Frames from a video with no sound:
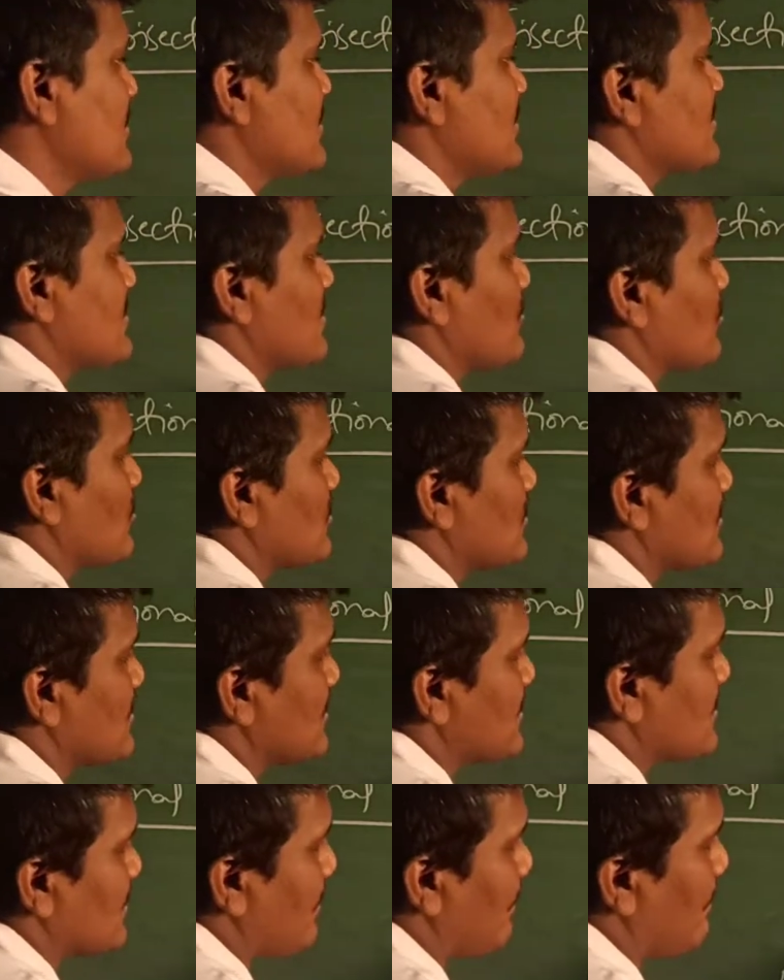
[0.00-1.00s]
suppose this
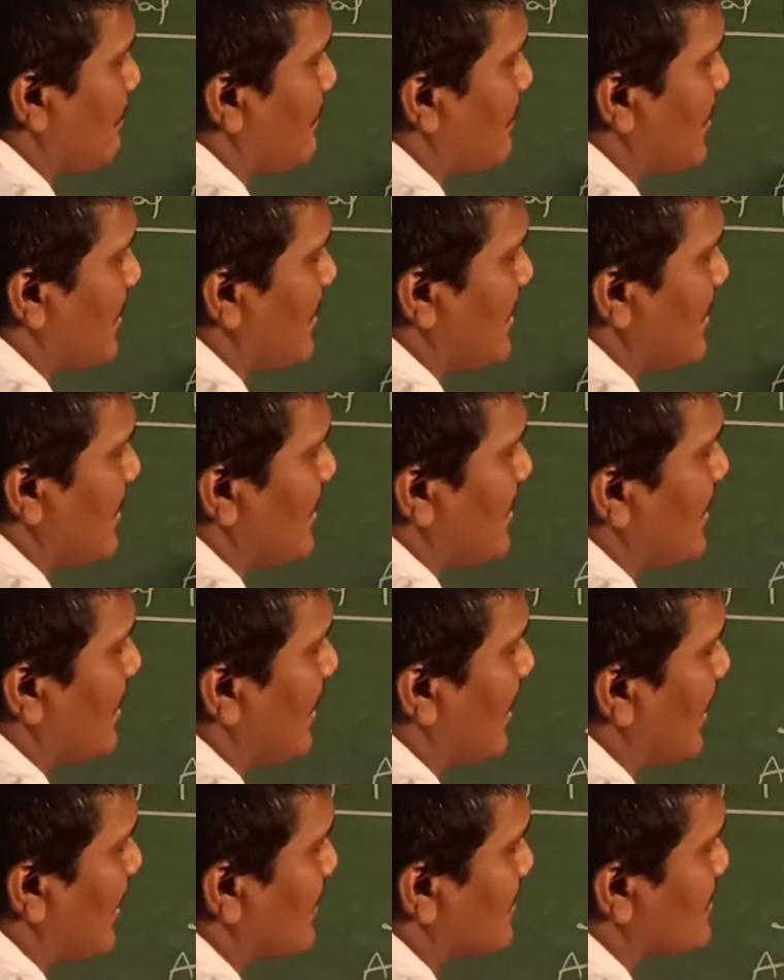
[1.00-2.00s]
is a
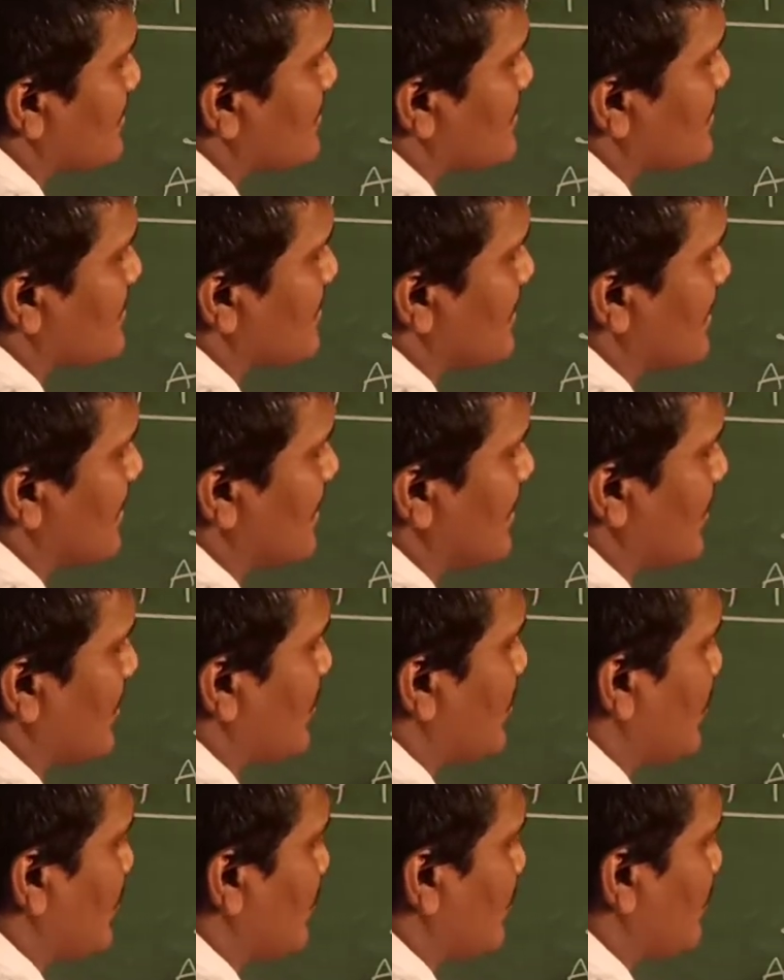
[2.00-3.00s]
P and this is a
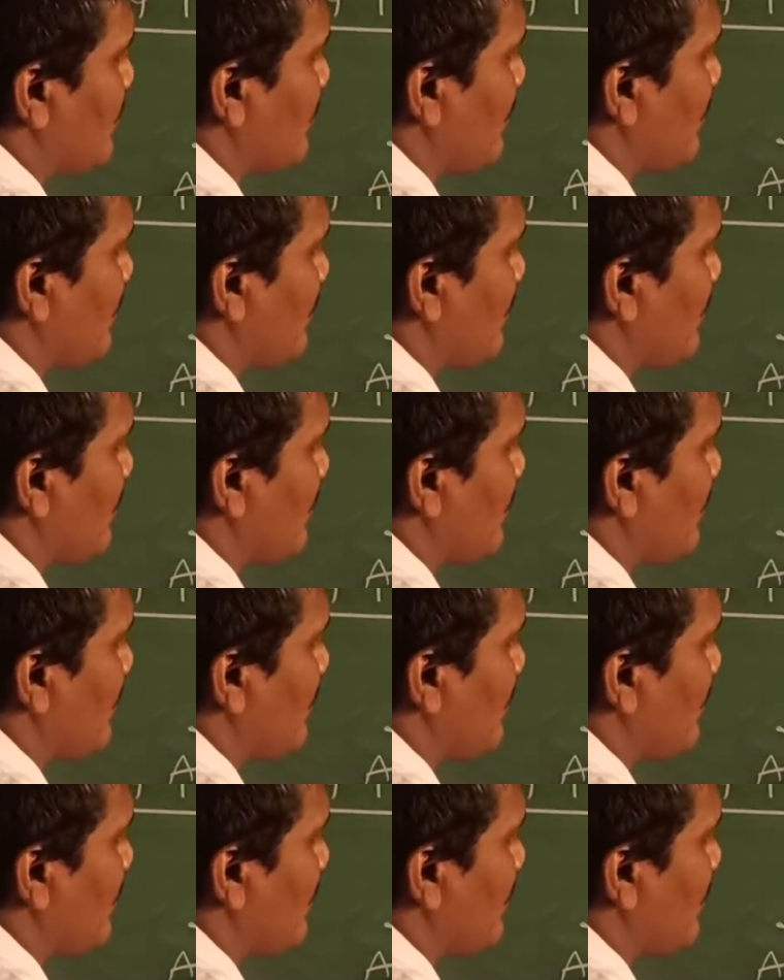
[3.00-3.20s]
Q.